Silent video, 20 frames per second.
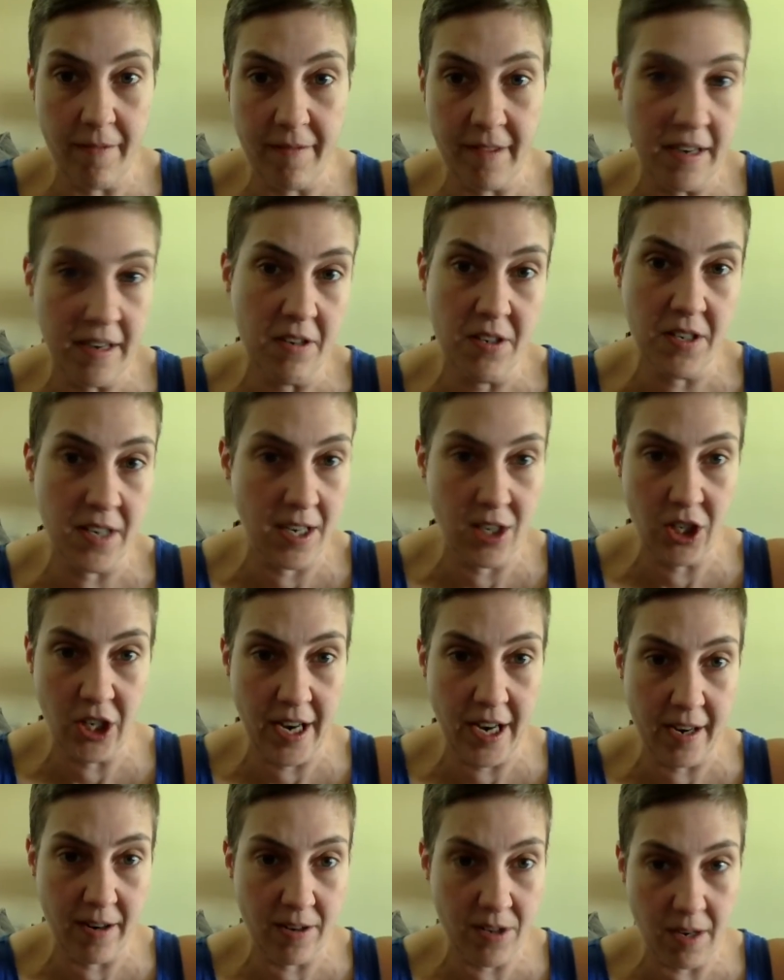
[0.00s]
a fireside
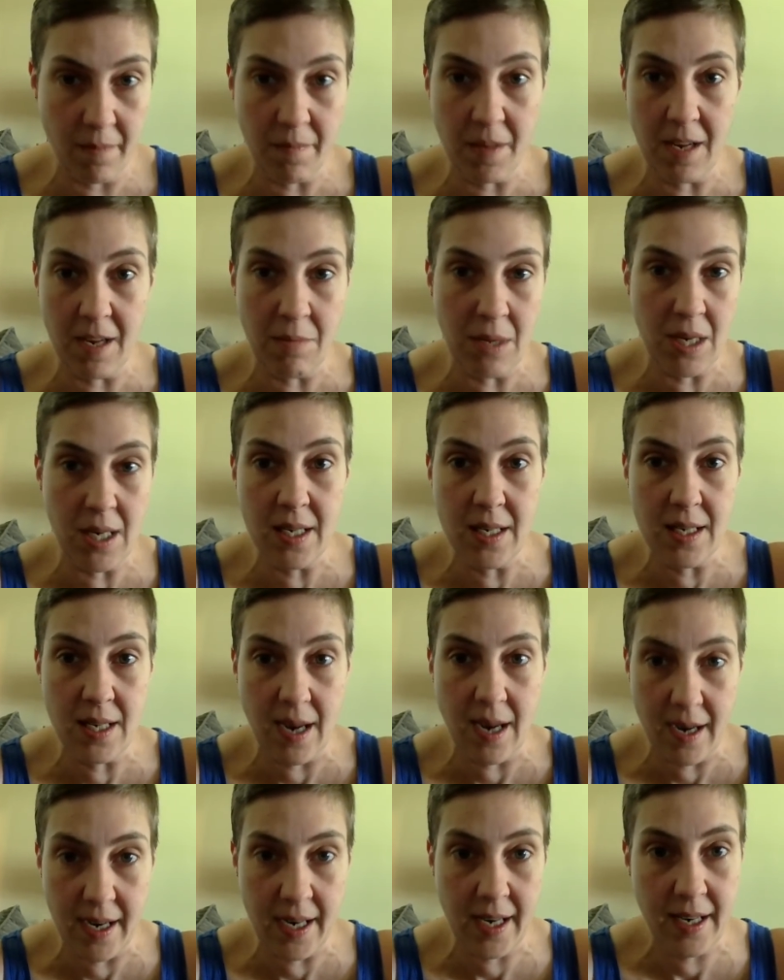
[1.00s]
chat or something because
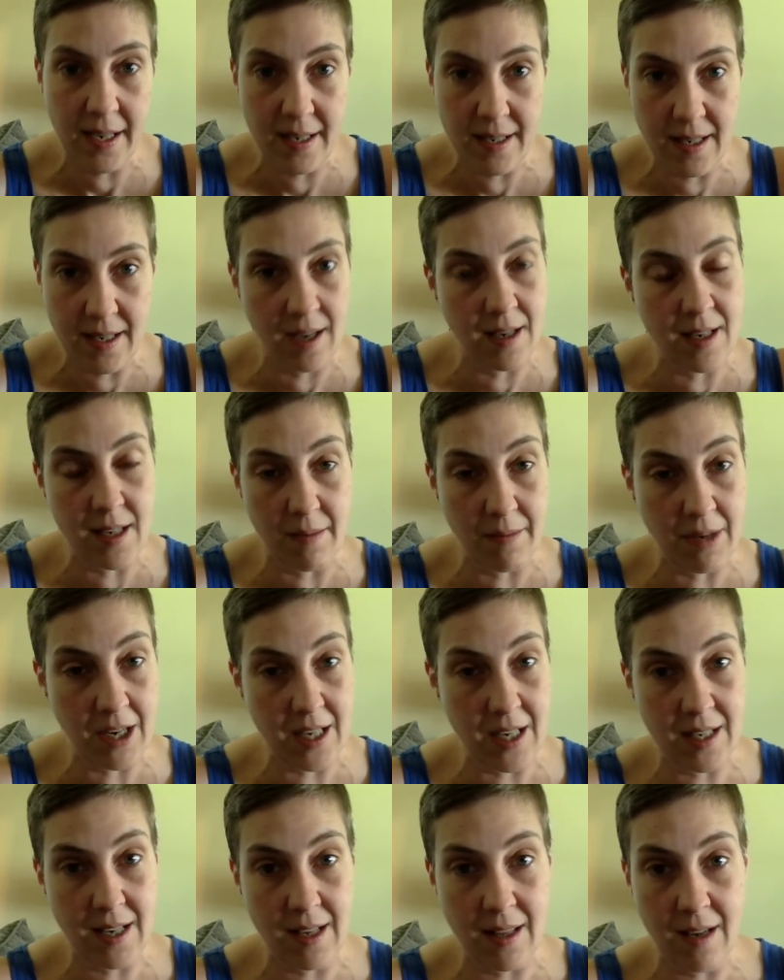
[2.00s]
I had said some
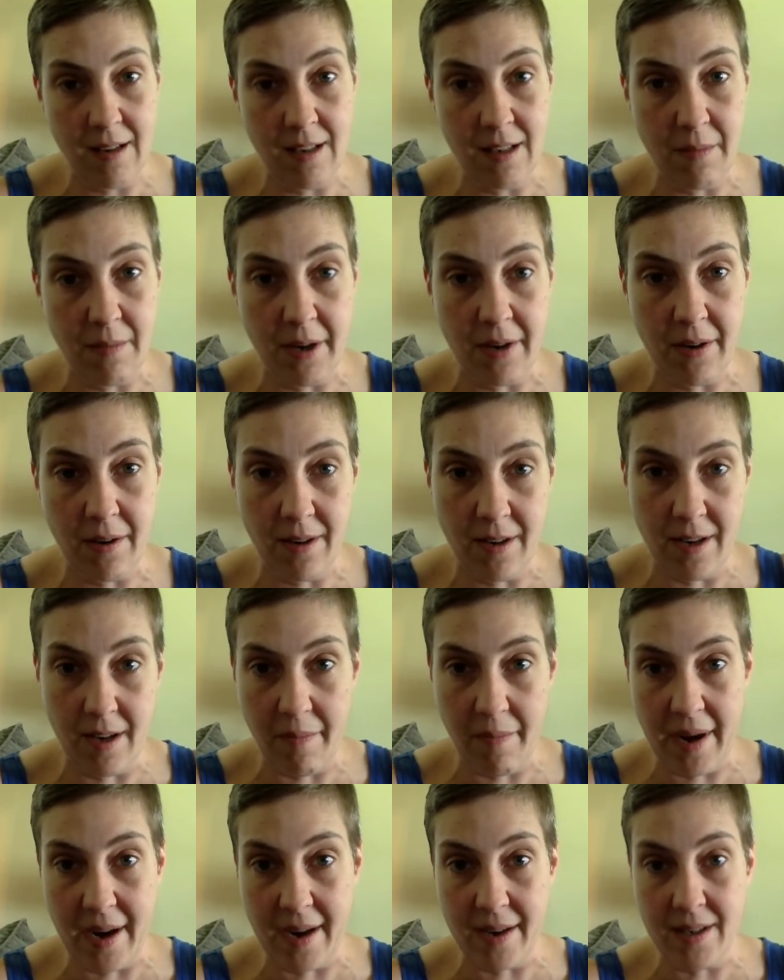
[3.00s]
nasty things about her in the
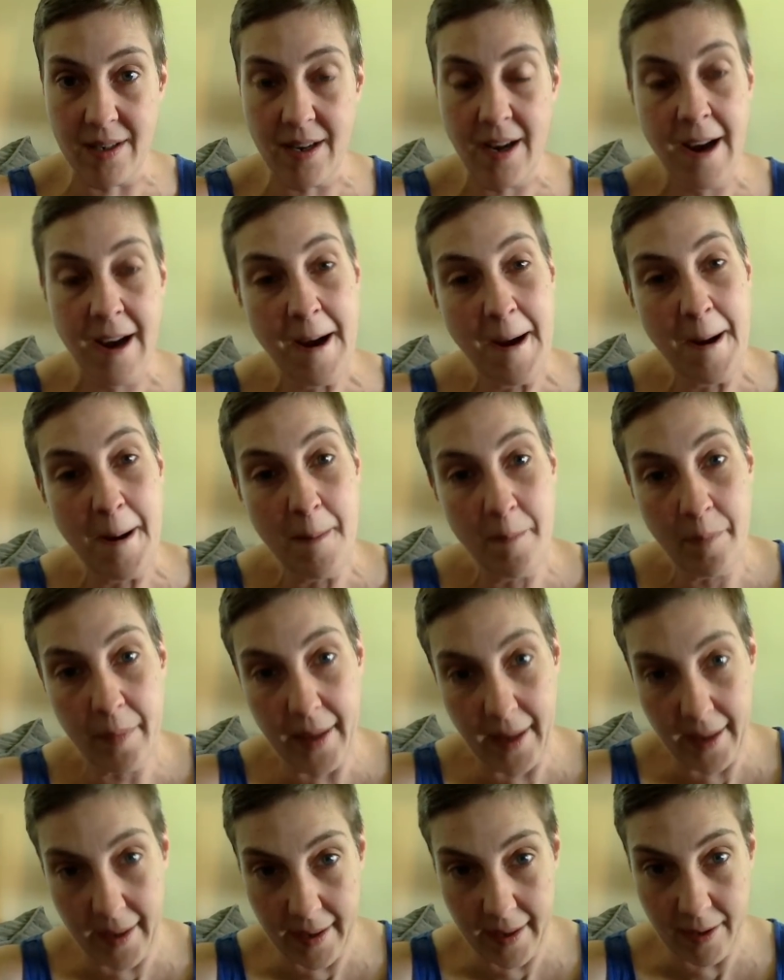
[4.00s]
past
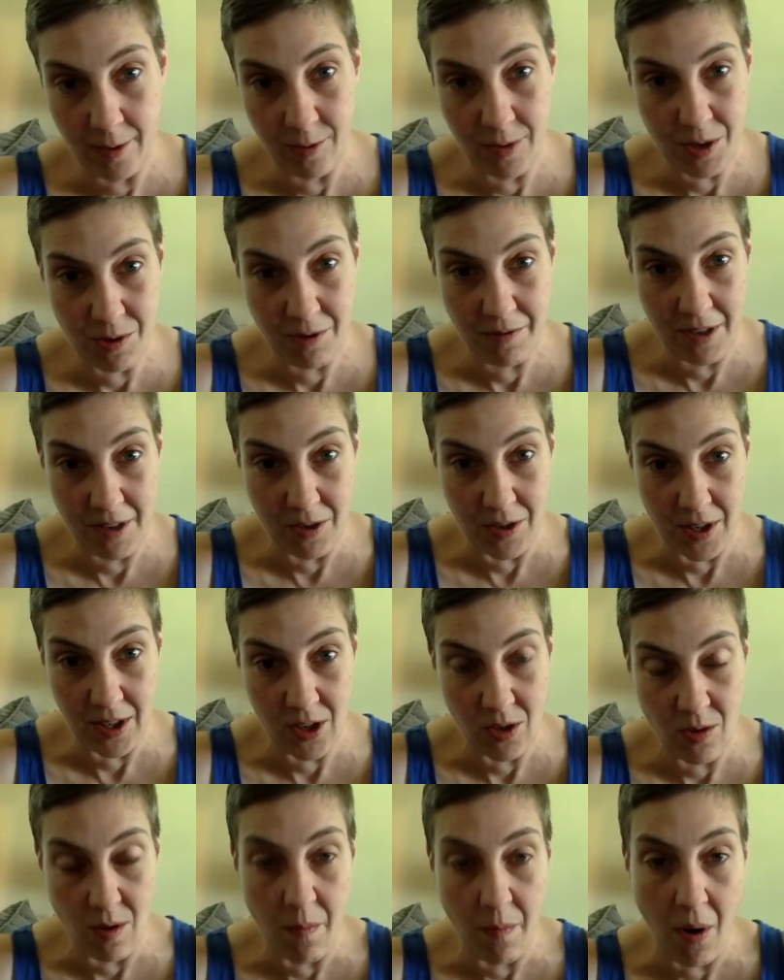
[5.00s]
and was refusing
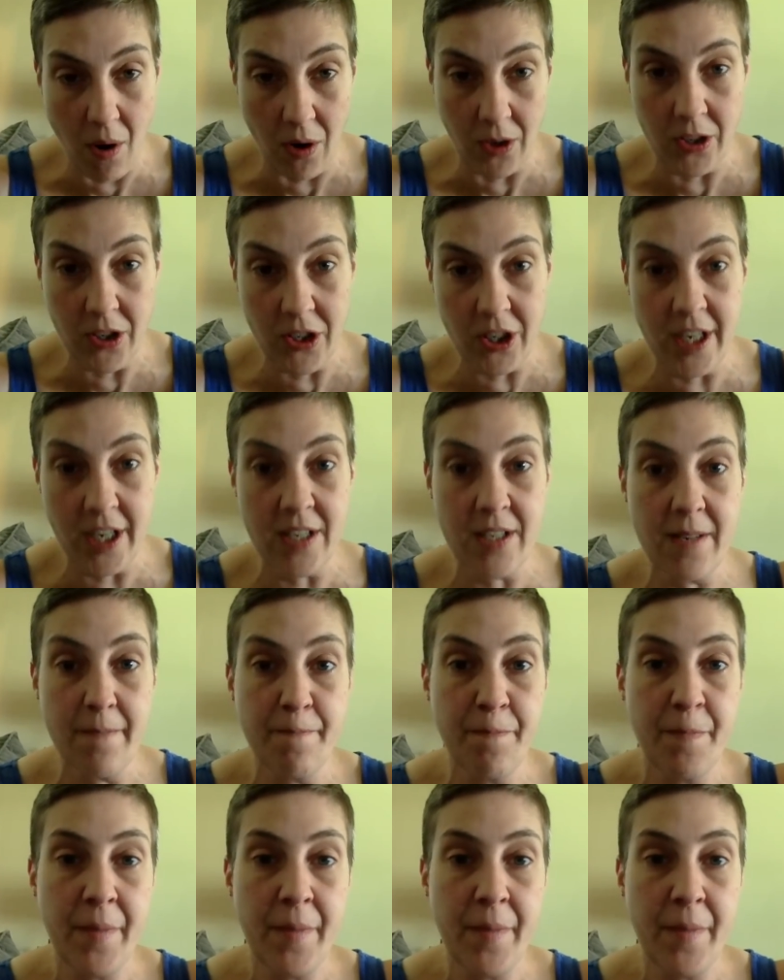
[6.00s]
to apologize.